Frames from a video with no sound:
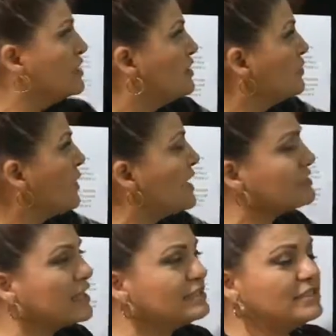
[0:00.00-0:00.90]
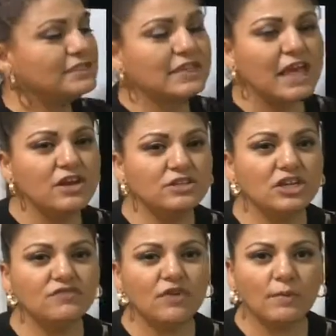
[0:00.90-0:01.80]
The grass gets its
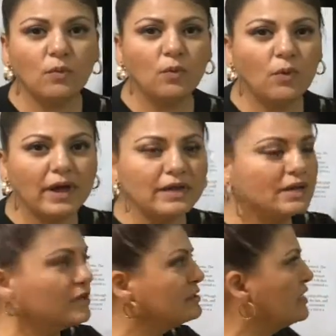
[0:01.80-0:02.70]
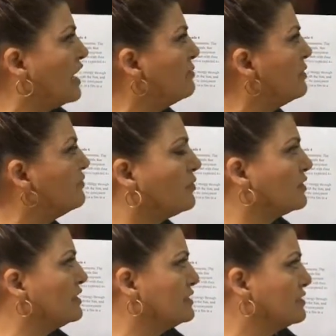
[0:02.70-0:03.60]
energy from what type of
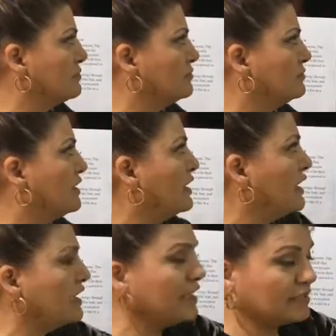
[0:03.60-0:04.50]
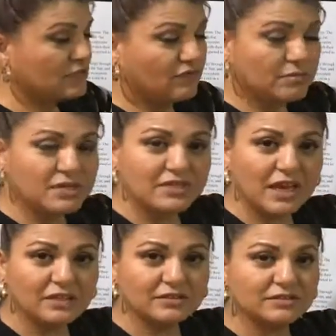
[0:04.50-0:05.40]
organism? It gets it from the sun.